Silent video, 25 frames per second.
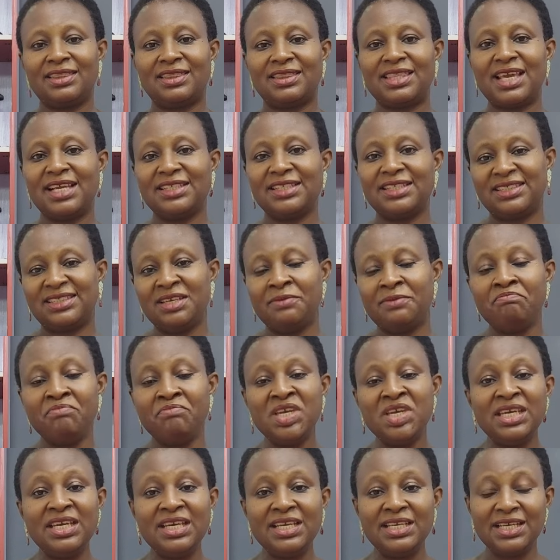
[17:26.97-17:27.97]

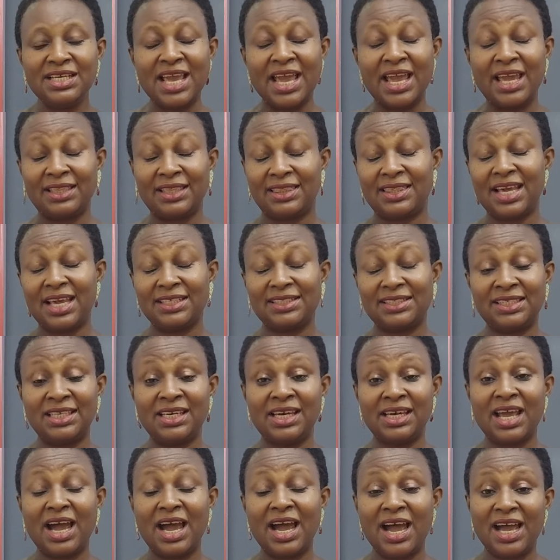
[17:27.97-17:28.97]

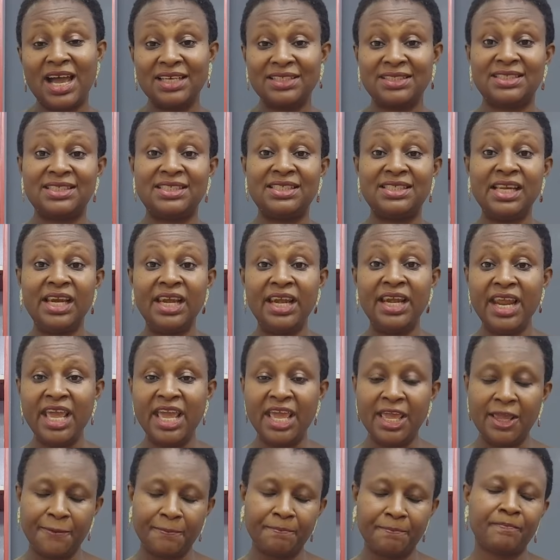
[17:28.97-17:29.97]
13 hours
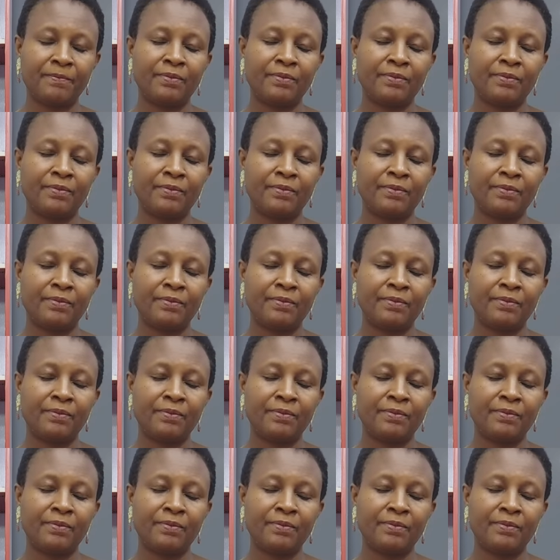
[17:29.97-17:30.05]
delay.